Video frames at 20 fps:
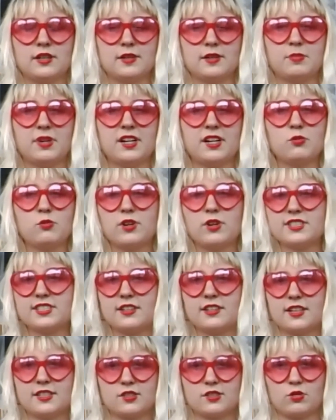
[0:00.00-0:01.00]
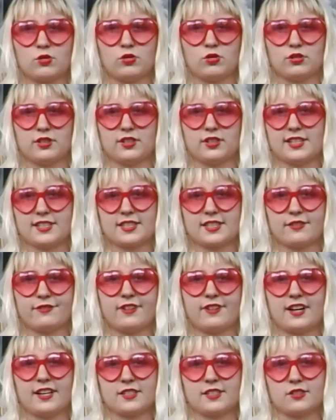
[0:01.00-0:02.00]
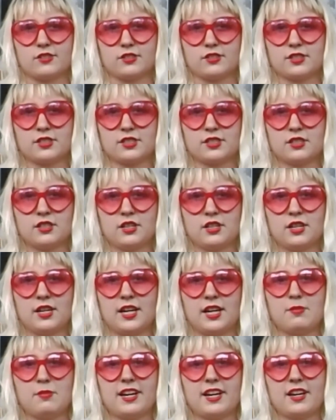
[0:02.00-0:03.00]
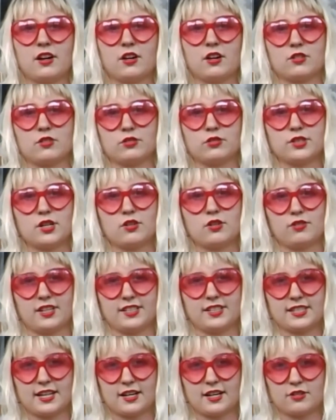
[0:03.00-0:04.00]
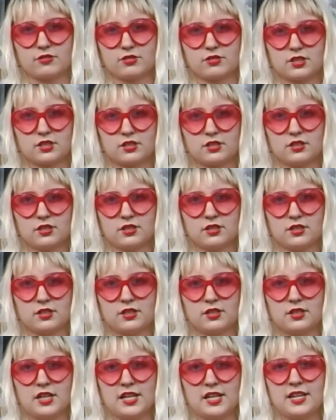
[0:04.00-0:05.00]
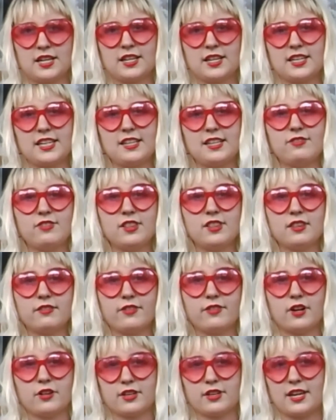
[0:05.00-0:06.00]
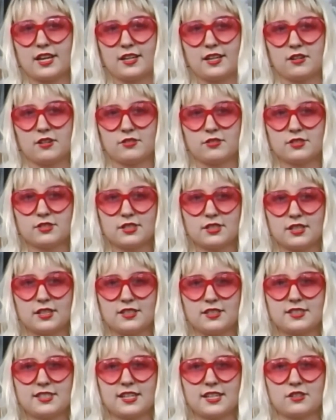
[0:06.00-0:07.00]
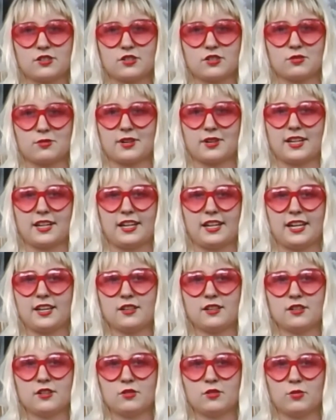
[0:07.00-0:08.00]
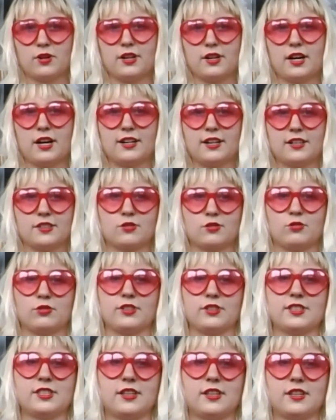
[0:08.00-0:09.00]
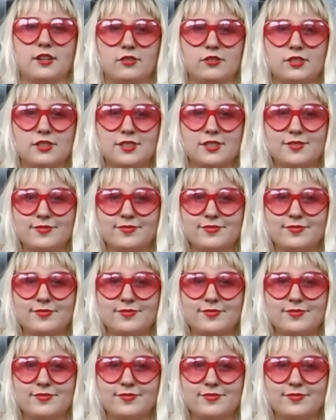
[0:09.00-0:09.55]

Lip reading: But it wasn't as old as the fossils in my Uncle Tony's house. Even the volcanoes in Santorini were not as old as those.